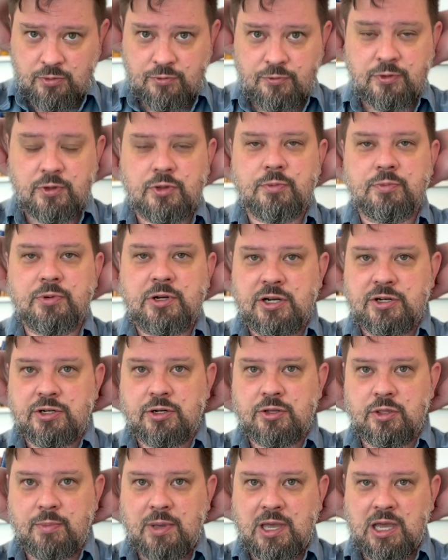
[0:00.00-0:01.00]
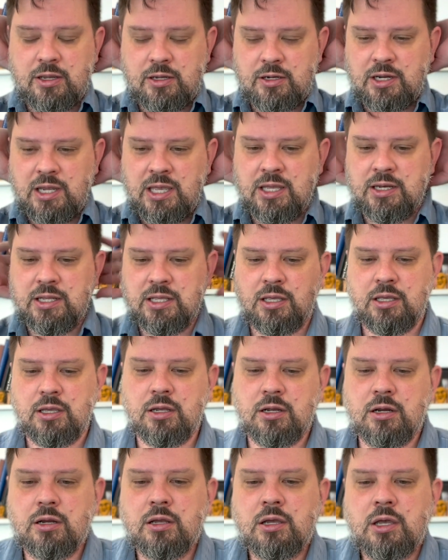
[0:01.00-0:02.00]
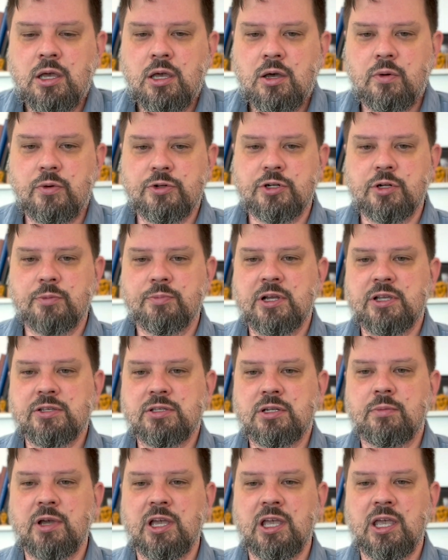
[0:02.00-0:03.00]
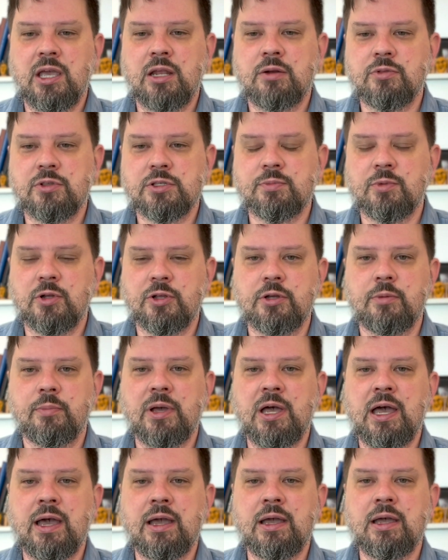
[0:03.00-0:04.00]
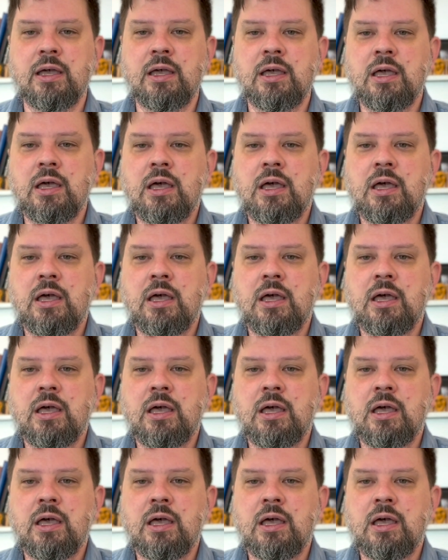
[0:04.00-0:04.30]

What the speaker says: feel the pressure in the back of your head here, I want you to press into my hand with the small of your back.